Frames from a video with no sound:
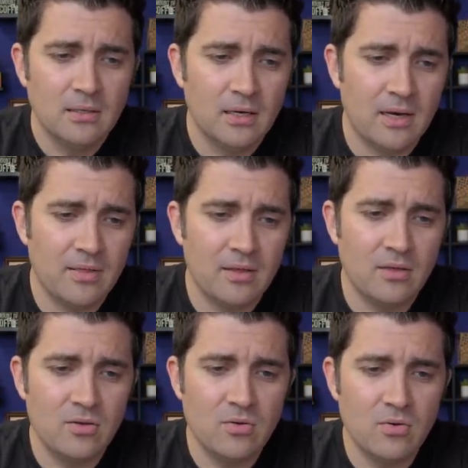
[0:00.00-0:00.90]
And I
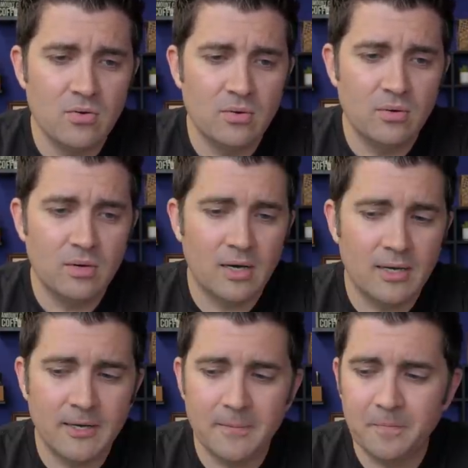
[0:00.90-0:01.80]
think you,
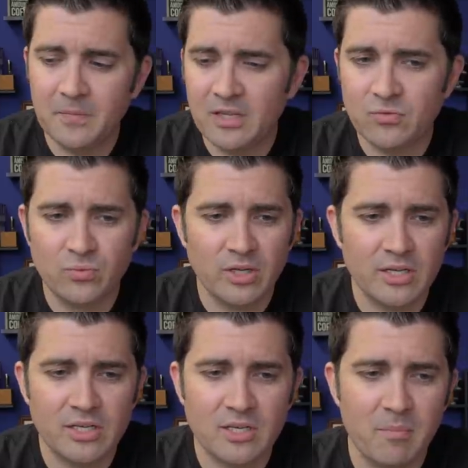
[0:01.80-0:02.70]
um, it's
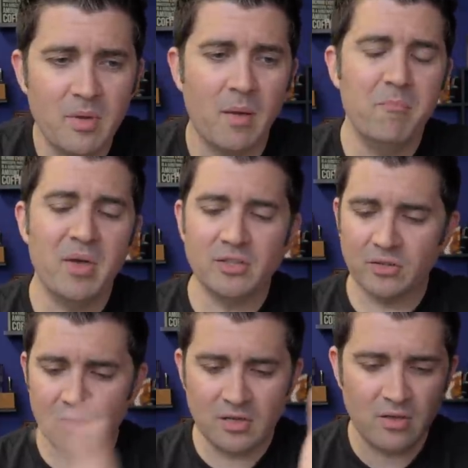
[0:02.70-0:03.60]
really just a, a
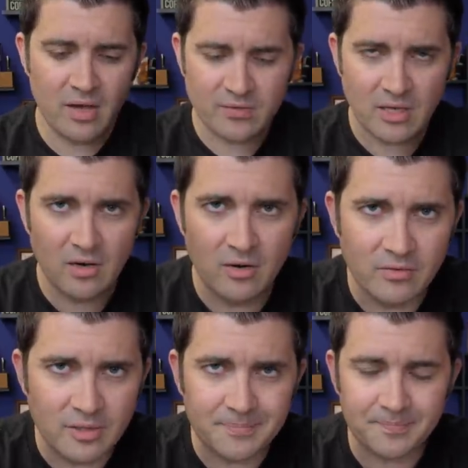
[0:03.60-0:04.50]
mental thing you have to get
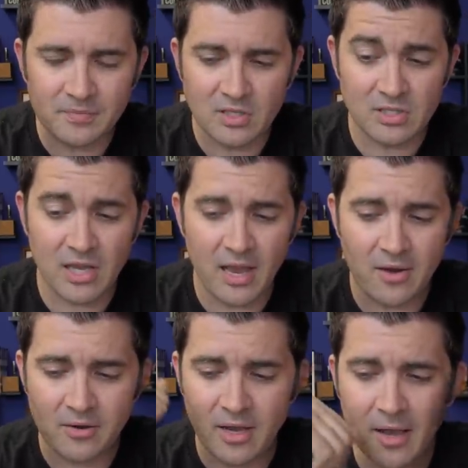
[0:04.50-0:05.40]
over to say,
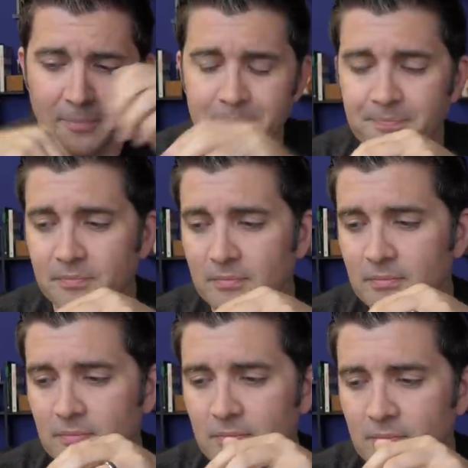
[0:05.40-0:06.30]
okay,
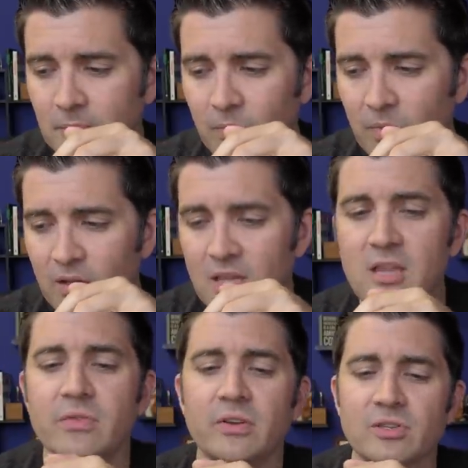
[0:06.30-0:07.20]

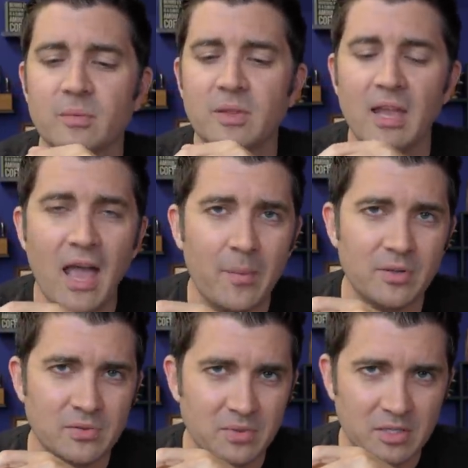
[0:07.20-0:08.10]
even if something
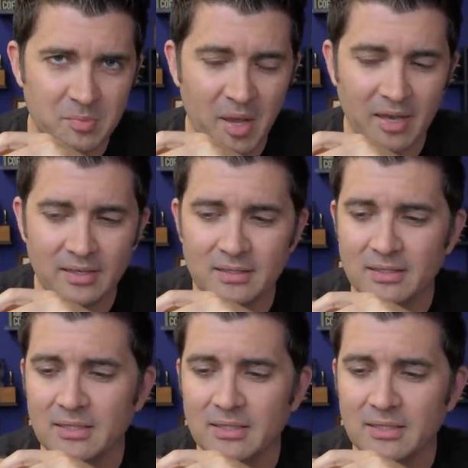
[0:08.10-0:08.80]
happens with this pen,